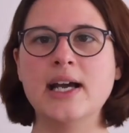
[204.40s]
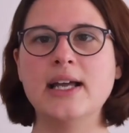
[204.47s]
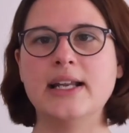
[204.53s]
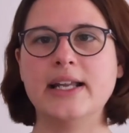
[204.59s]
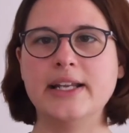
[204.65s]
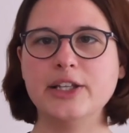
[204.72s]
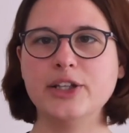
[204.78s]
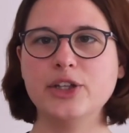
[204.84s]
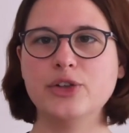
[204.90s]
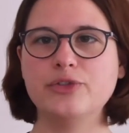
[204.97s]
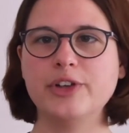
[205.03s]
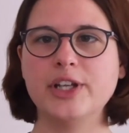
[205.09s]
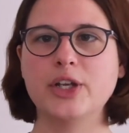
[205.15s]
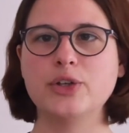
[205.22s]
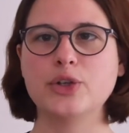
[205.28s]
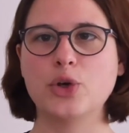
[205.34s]
Letting your
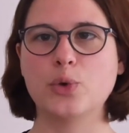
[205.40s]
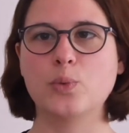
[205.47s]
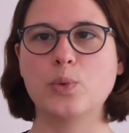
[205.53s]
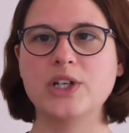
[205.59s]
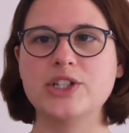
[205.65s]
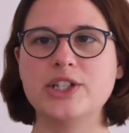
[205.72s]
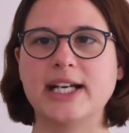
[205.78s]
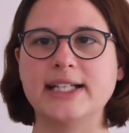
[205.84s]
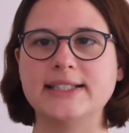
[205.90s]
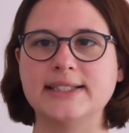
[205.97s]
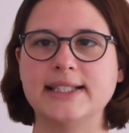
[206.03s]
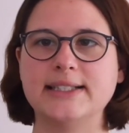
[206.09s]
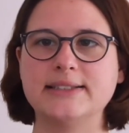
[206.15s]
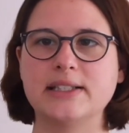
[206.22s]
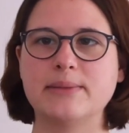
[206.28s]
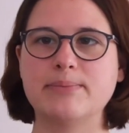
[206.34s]
reader know what your
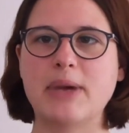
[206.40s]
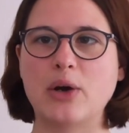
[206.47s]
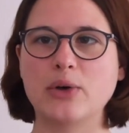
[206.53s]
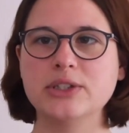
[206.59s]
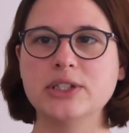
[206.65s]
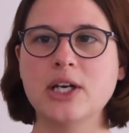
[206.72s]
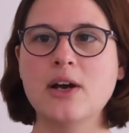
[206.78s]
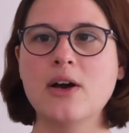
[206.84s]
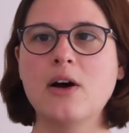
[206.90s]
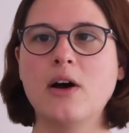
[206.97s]
essay is about